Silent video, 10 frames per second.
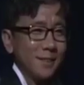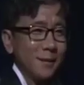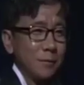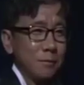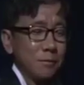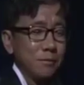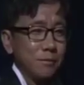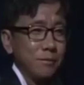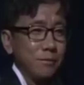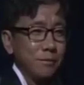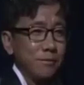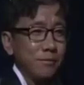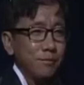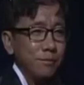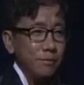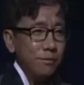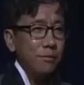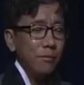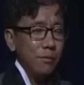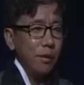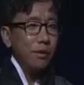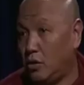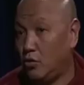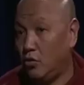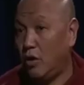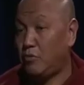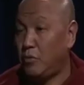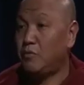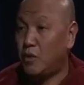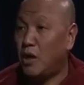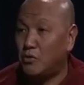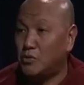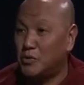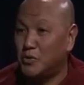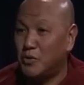I say it, it's kind of a show off. But you have to be proud.